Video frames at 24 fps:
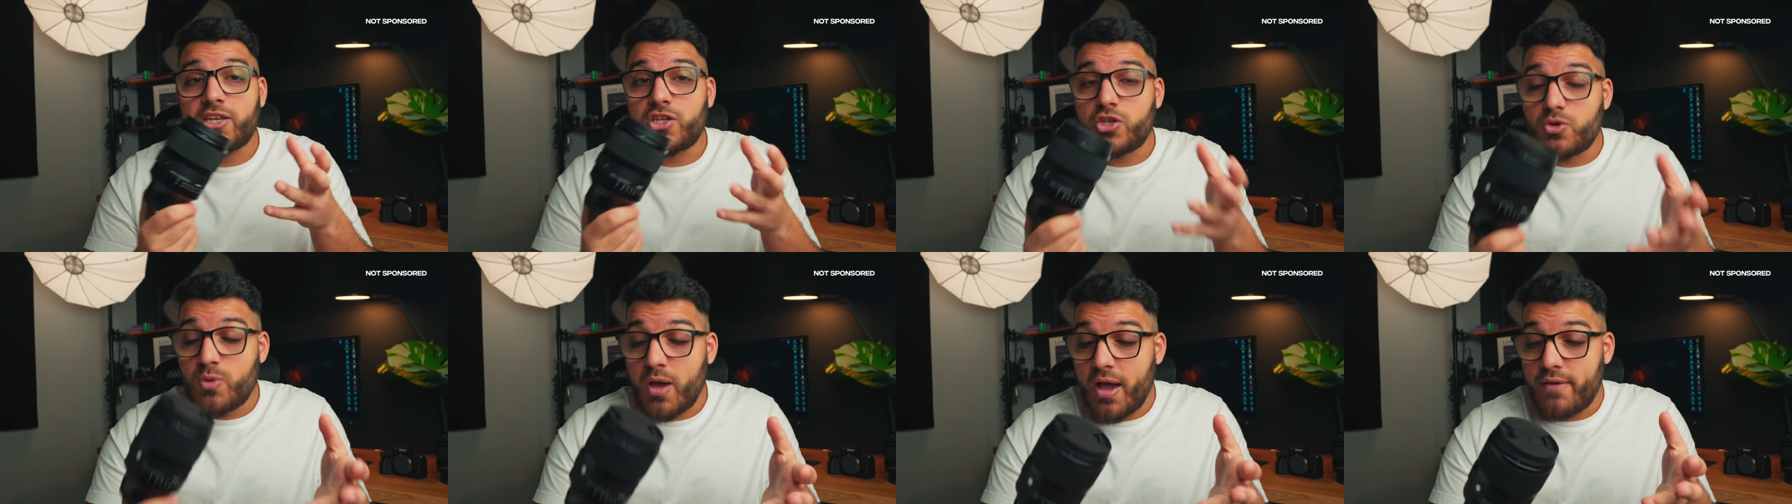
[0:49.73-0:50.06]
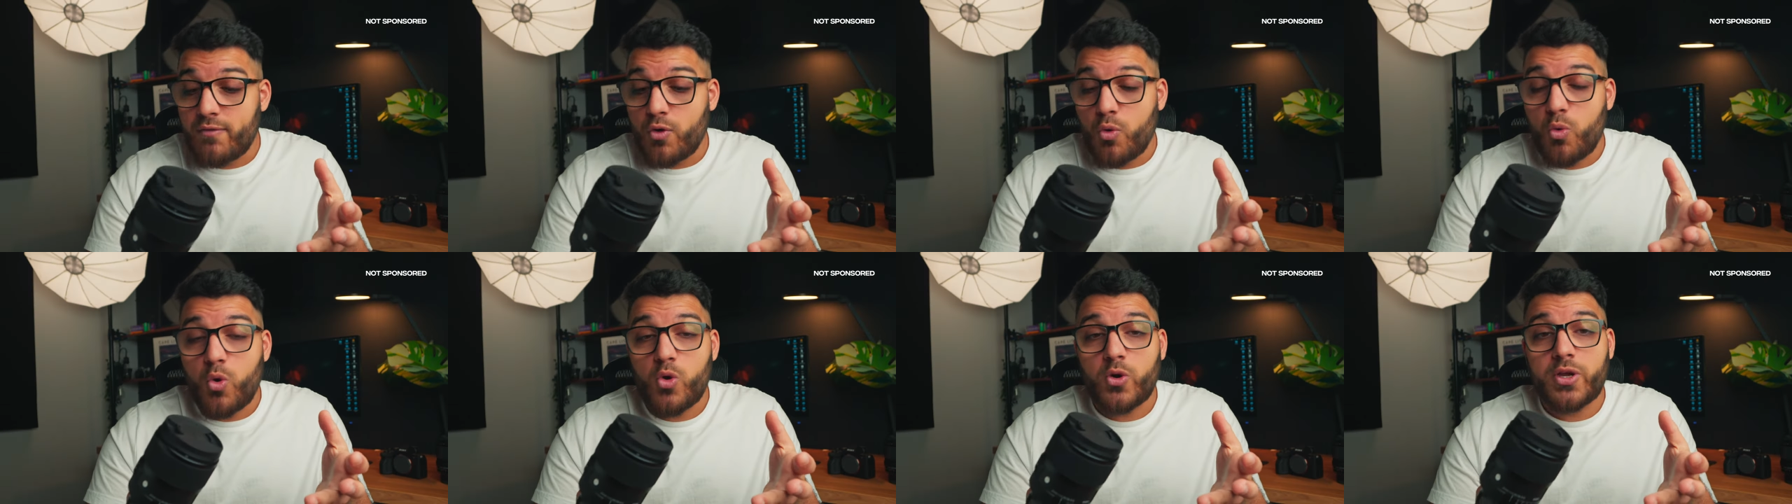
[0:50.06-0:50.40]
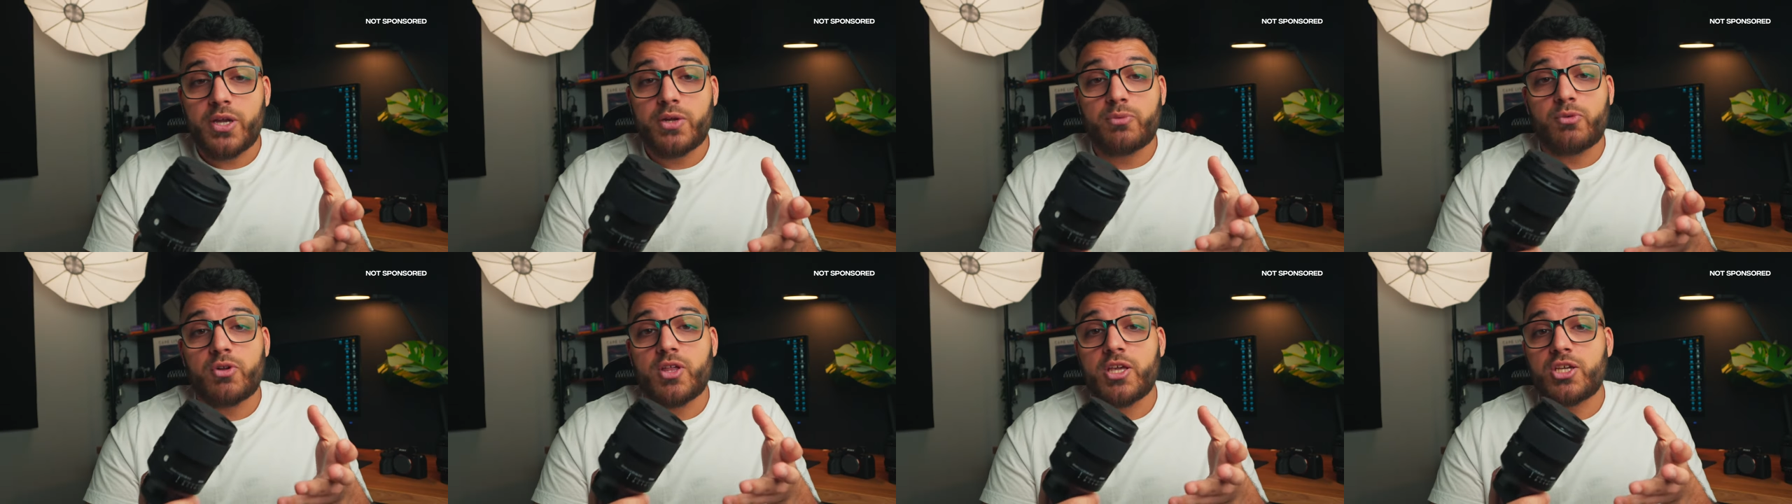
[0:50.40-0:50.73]
do have a
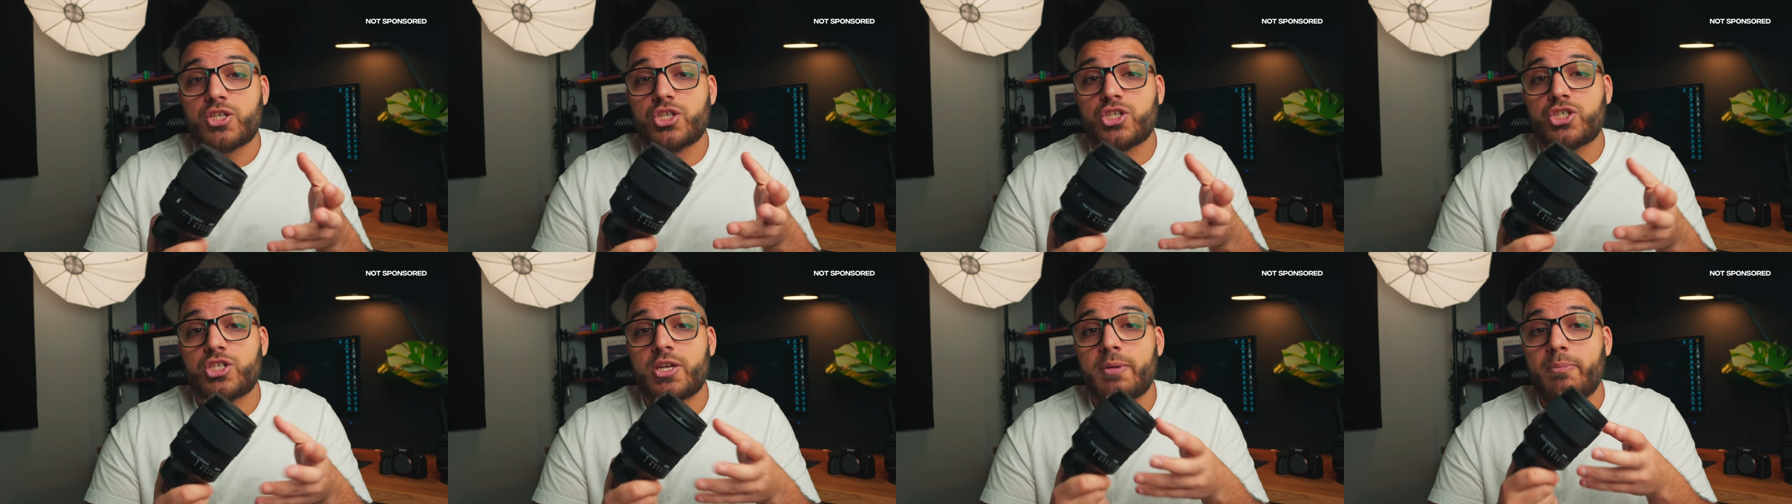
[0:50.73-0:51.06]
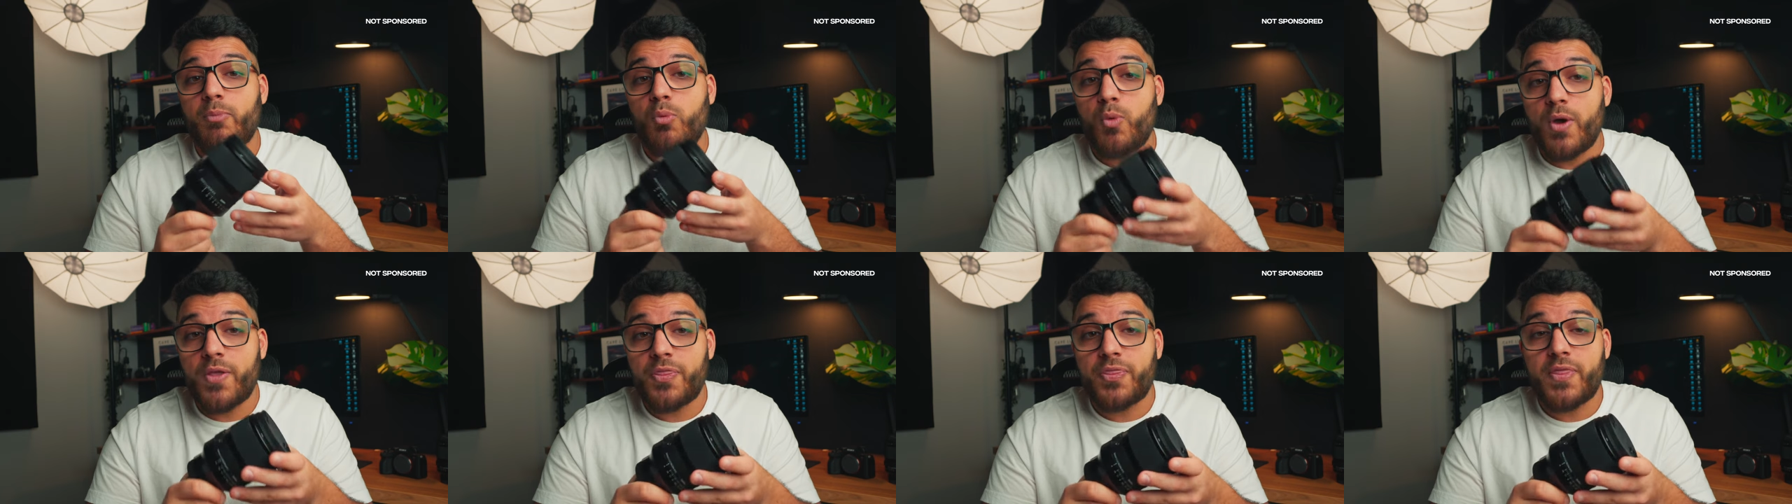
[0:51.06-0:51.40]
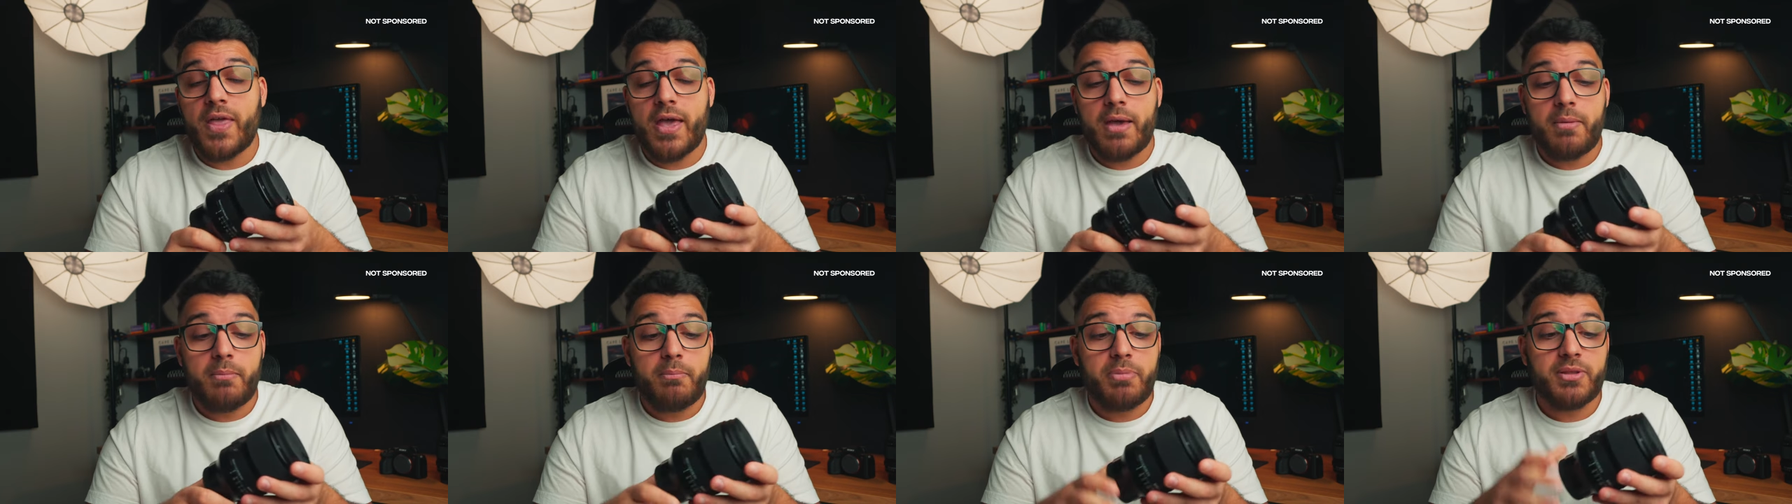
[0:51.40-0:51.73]
working relationship with
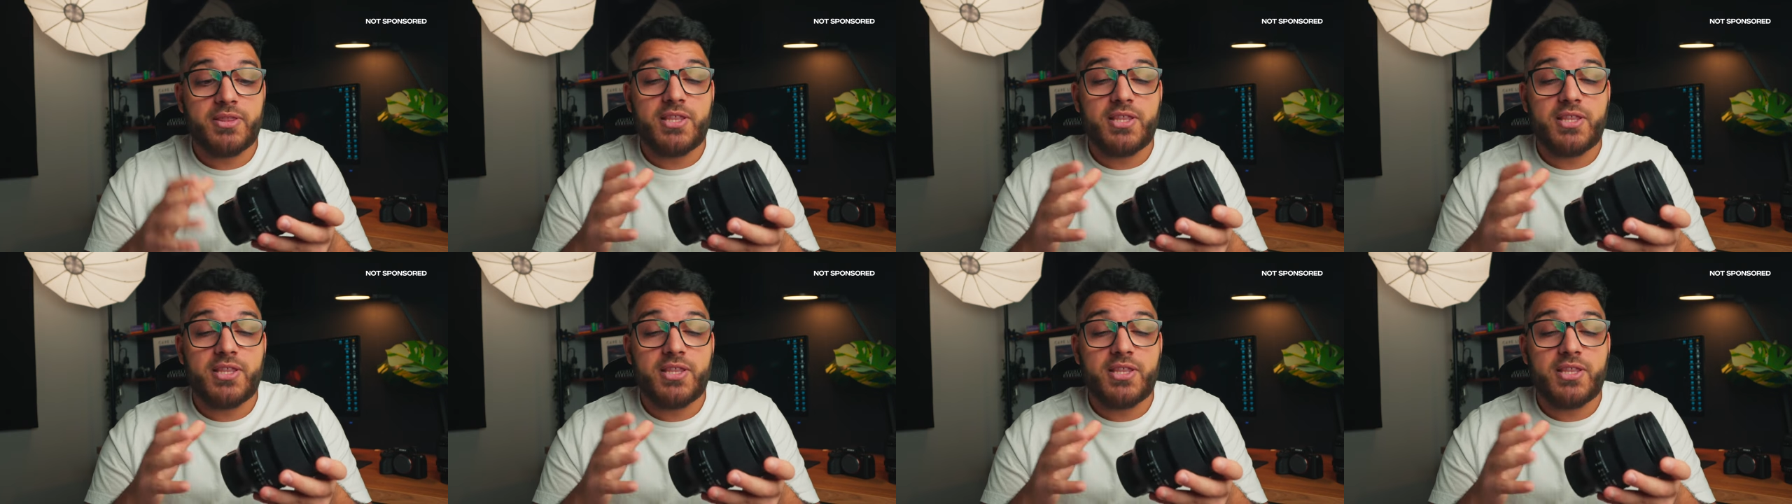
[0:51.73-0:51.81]
them,